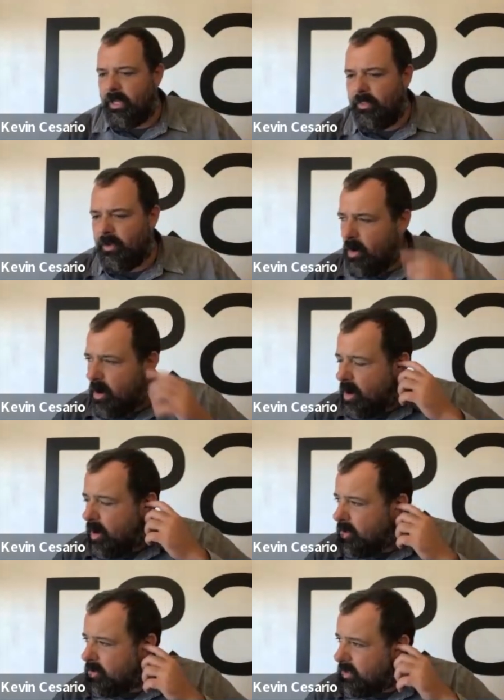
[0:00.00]
Now, there
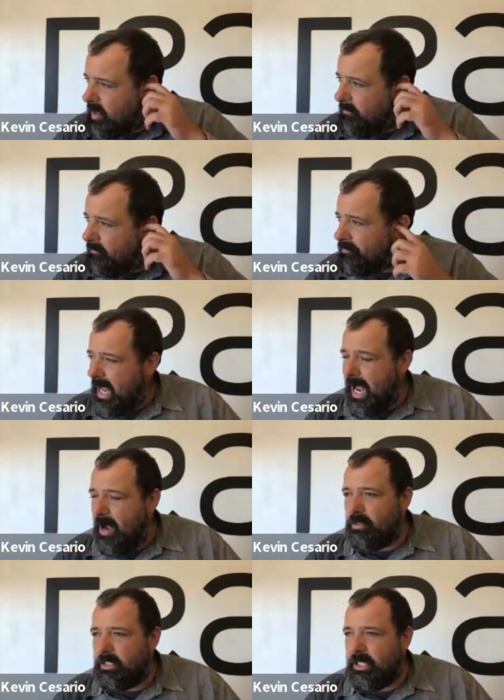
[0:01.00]
are some
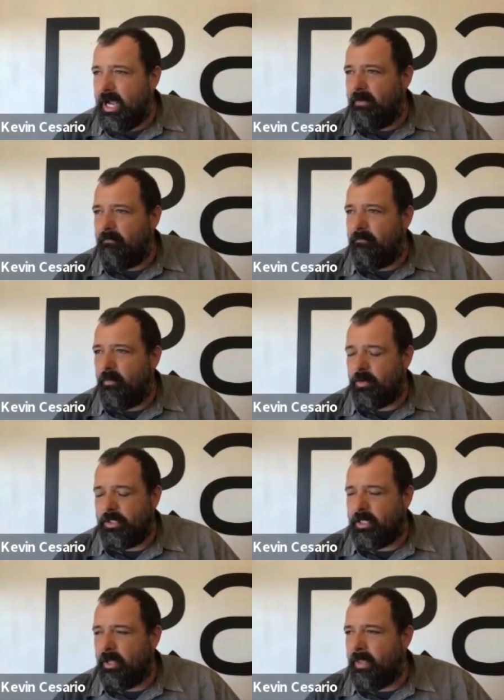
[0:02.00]
outside
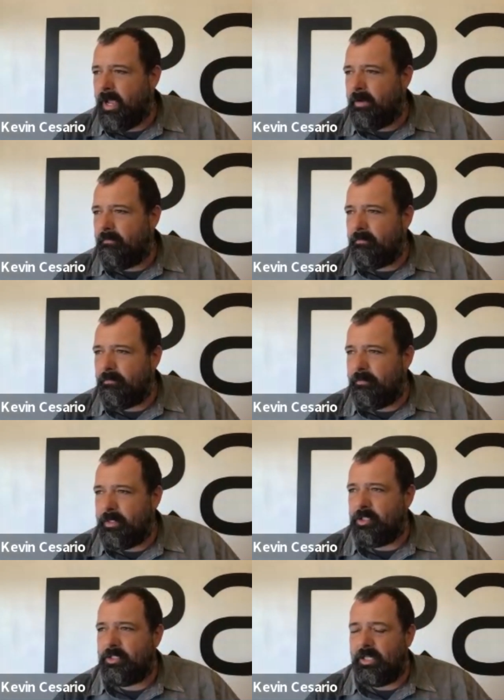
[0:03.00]
forces on that, but
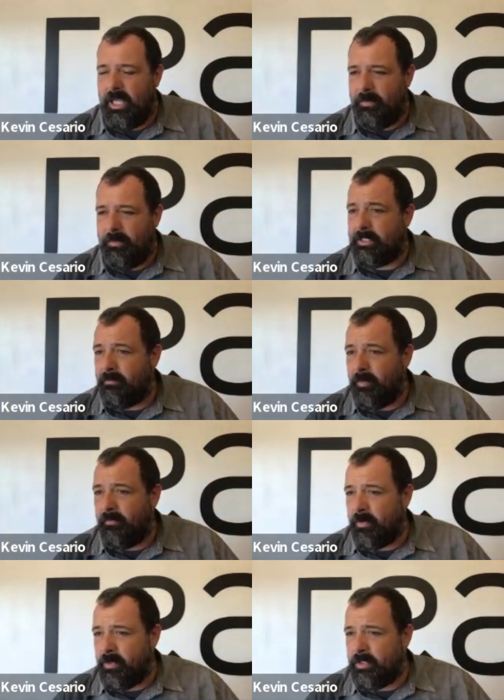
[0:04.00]
just to keep it simple
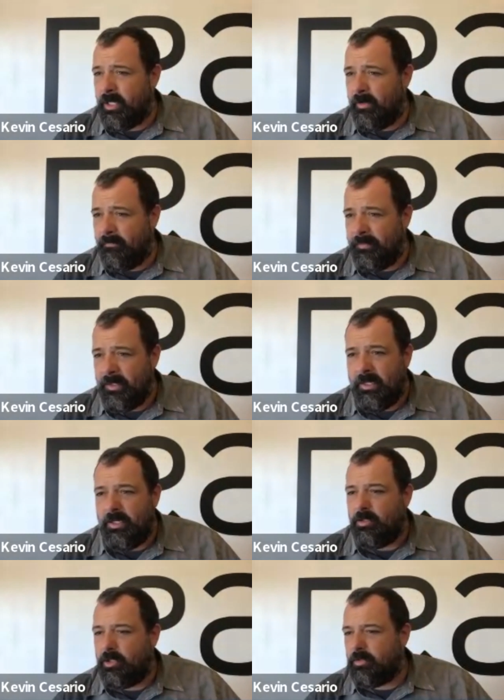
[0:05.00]
for yourself,
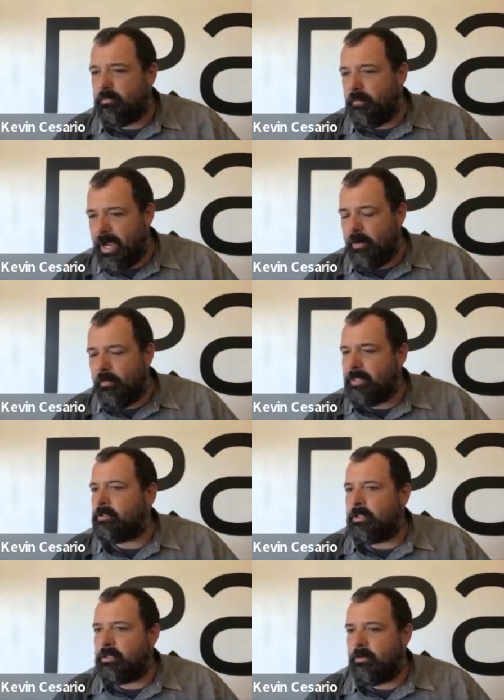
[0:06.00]
just buy a
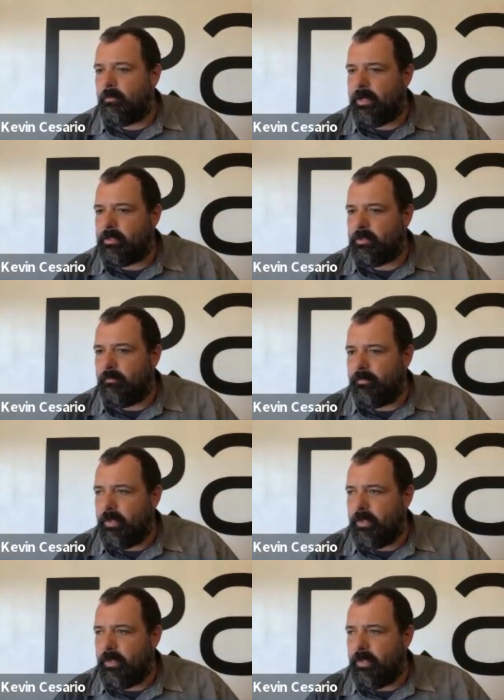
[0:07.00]
rental into a rental.